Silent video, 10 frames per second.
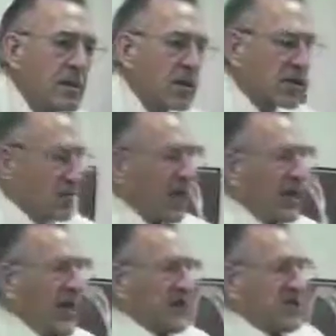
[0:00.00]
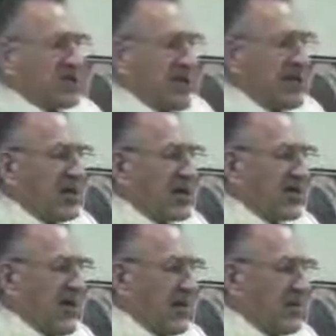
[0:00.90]
Because where do you get your sicknesses
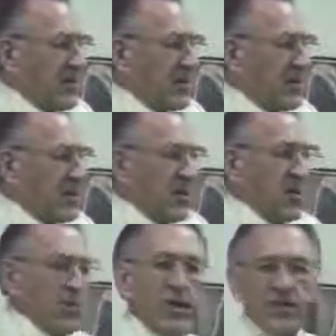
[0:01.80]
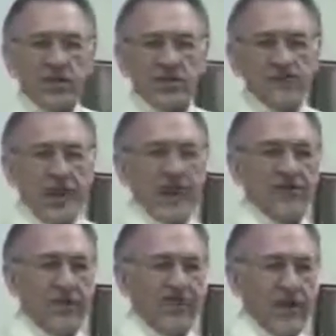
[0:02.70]
from? Where do you get your
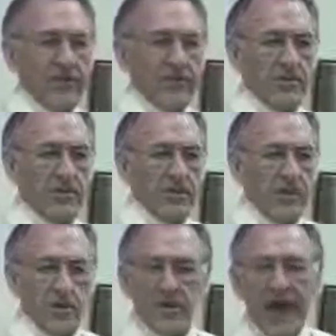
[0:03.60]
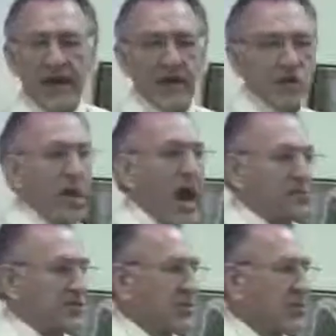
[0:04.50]
poverty from? Your lack of
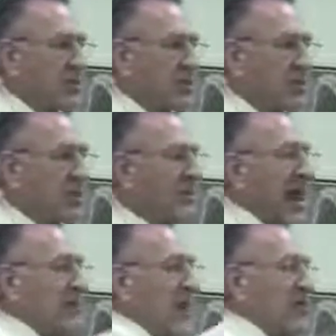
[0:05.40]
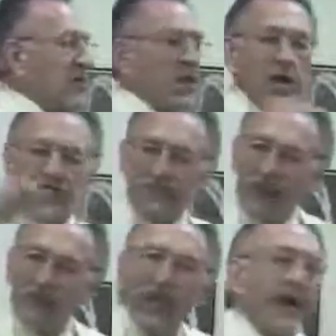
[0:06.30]
crops, the bad weather, from
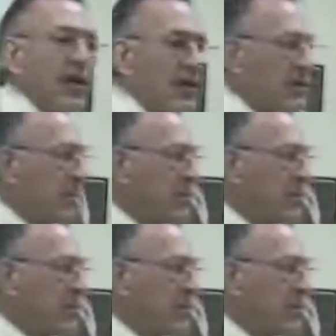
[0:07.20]
out here.